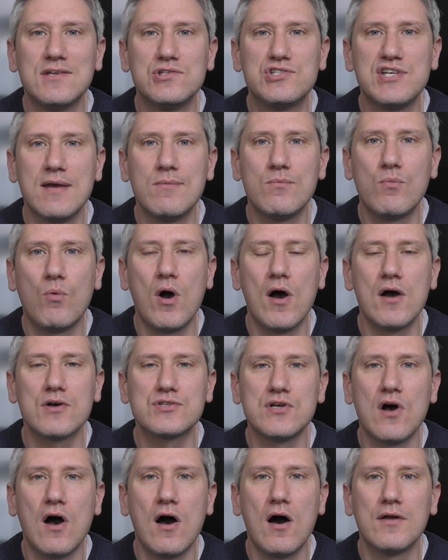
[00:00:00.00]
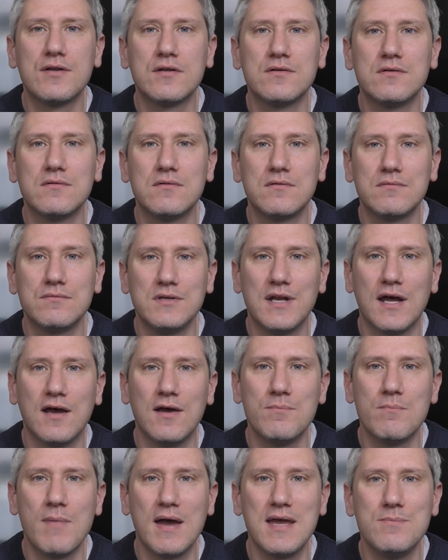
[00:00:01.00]
in the gym, works hard, and you
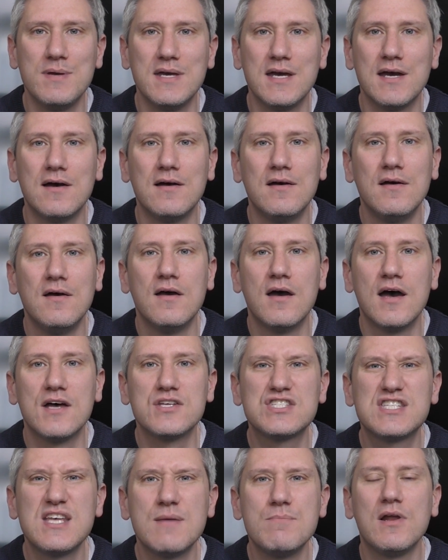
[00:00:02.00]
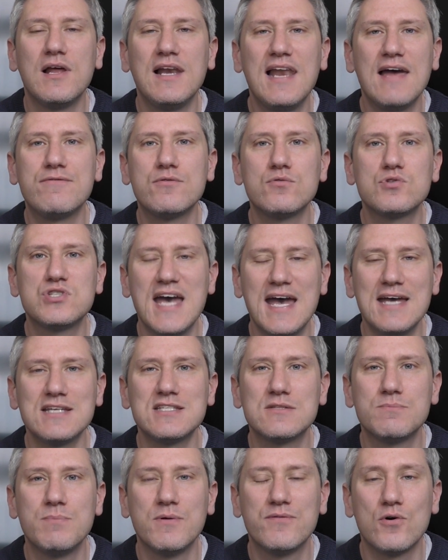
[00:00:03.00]
know, maybe a similar level
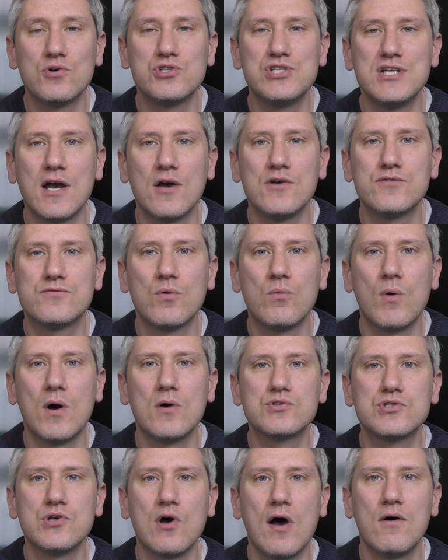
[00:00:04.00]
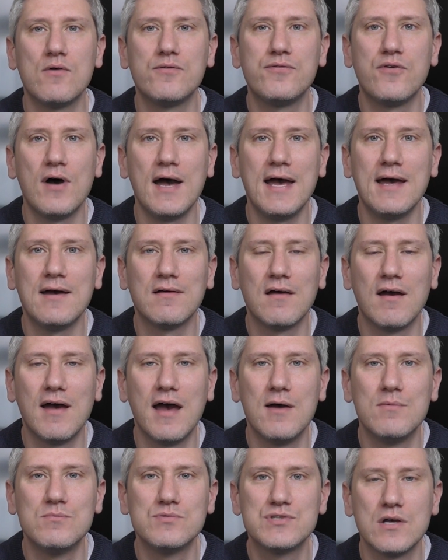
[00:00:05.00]
test before she goes for a world title fight.
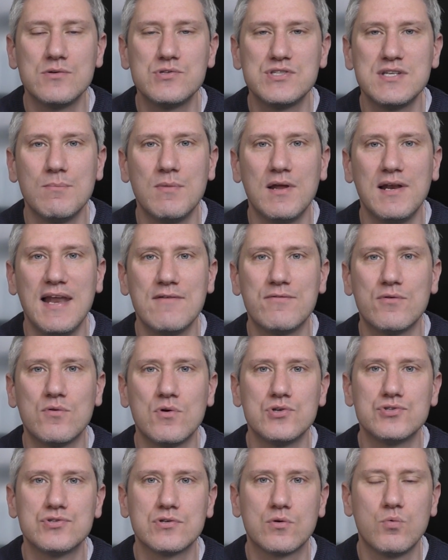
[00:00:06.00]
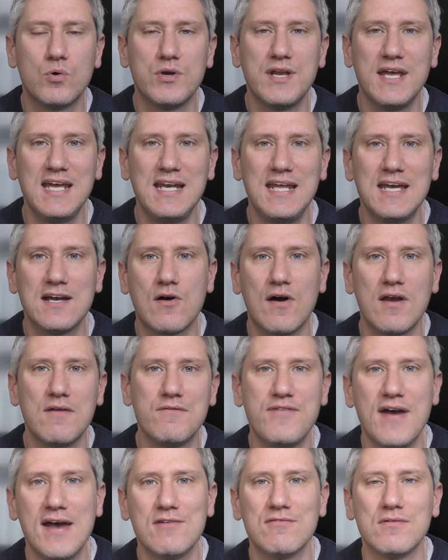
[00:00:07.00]
So similar level as Guanini, a kind
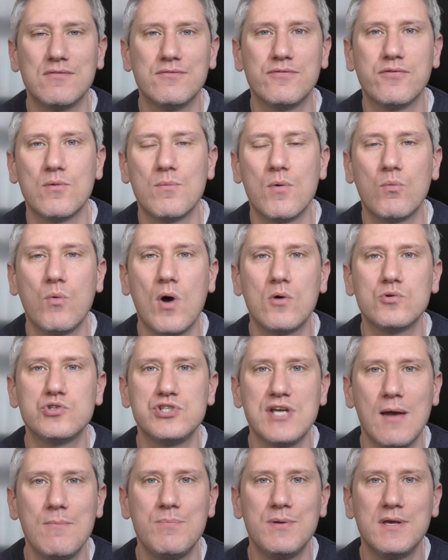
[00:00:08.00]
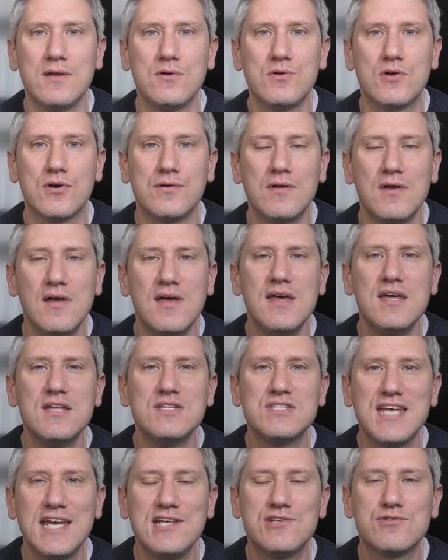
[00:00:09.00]
of veteran former world champion who can
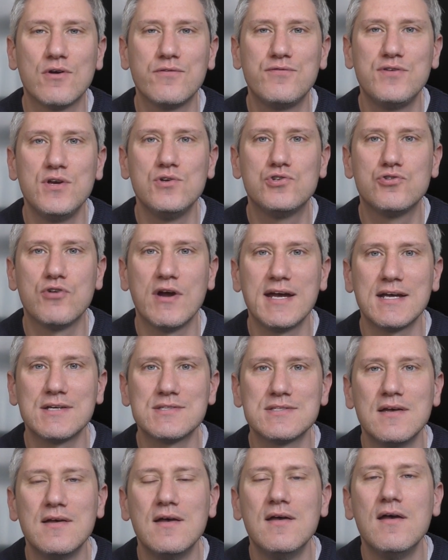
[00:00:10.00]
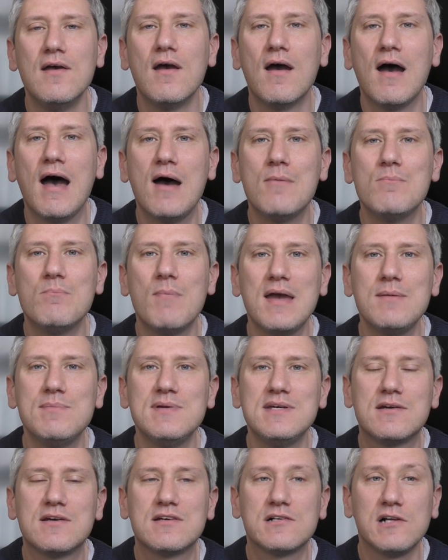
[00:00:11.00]
teach her a few tricks.
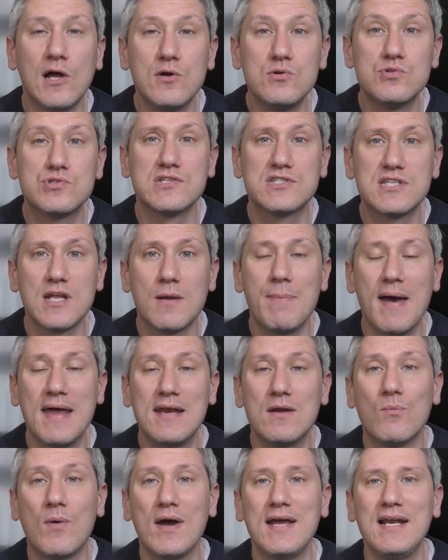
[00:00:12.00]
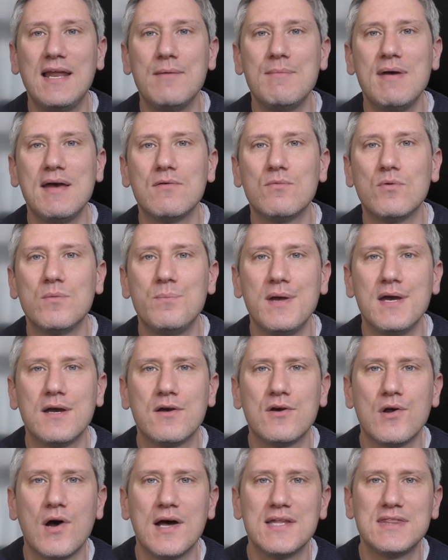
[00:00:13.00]
Maybe closer to the bantamweight limit would be a
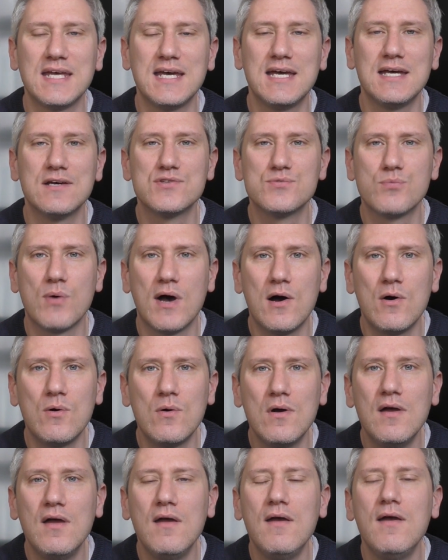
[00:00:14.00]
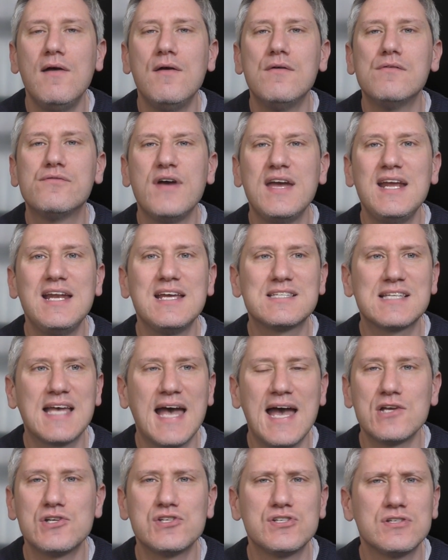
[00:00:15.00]
good idea as well. Felix
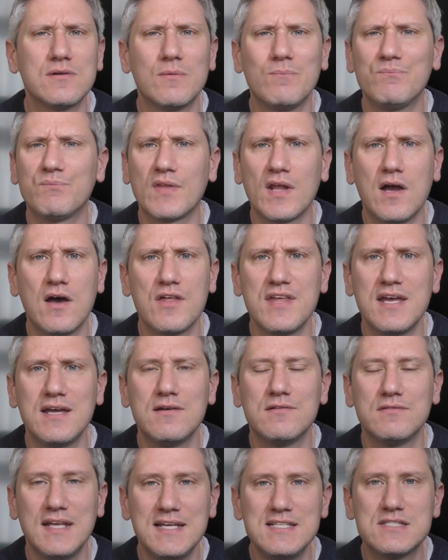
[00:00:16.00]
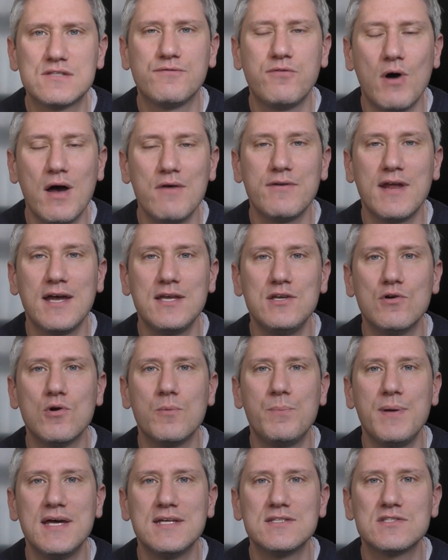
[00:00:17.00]
Cash, I think, needs to fight for that
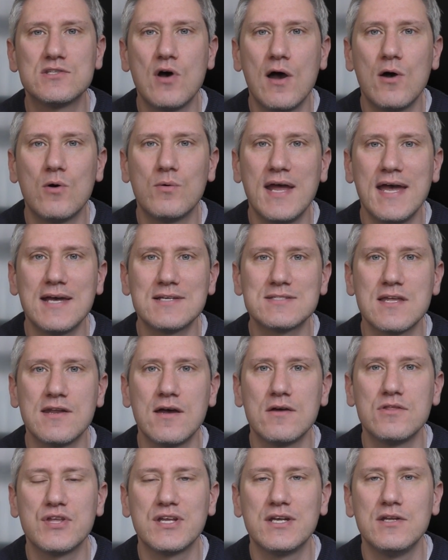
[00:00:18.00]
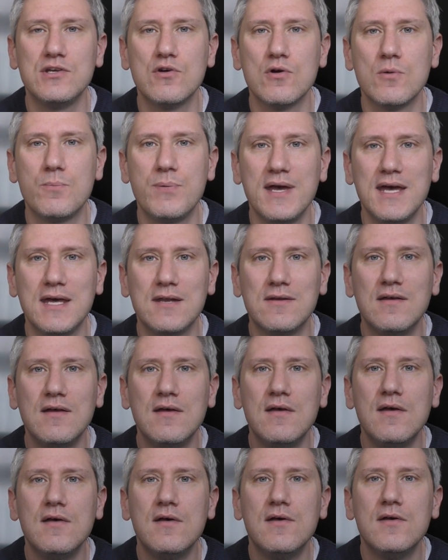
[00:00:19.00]
European title next. I don't think the European
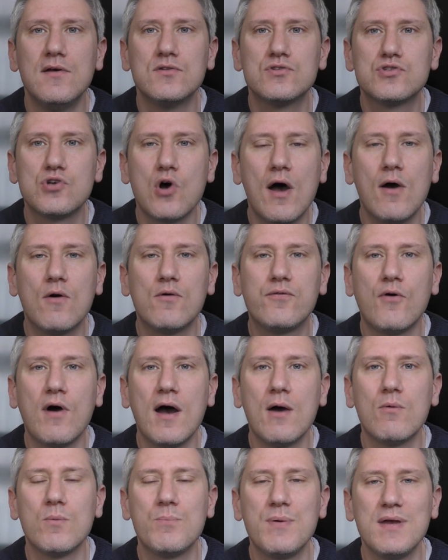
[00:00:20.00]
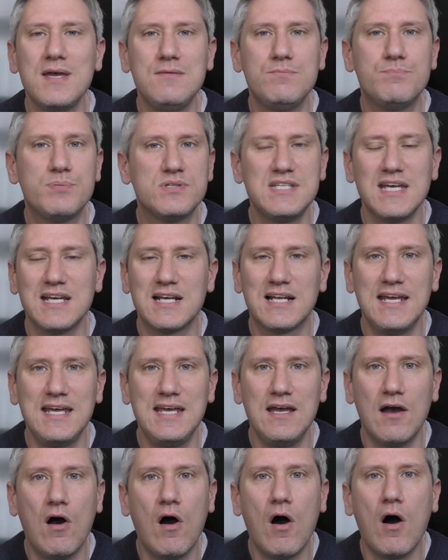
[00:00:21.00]
title fight would be
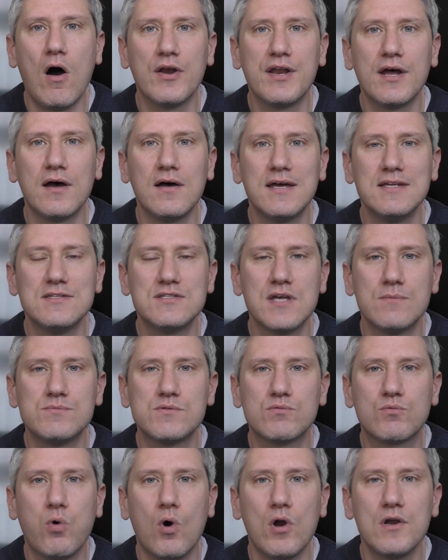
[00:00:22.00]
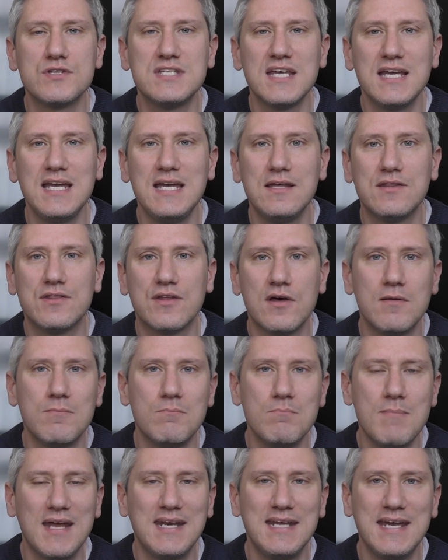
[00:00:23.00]
particularly harder in terms of quality
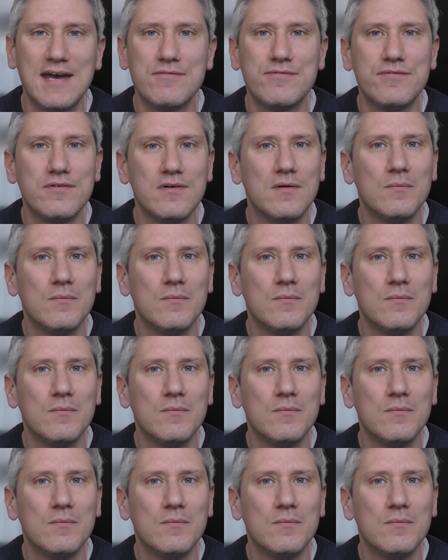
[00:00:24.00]
than Mediev.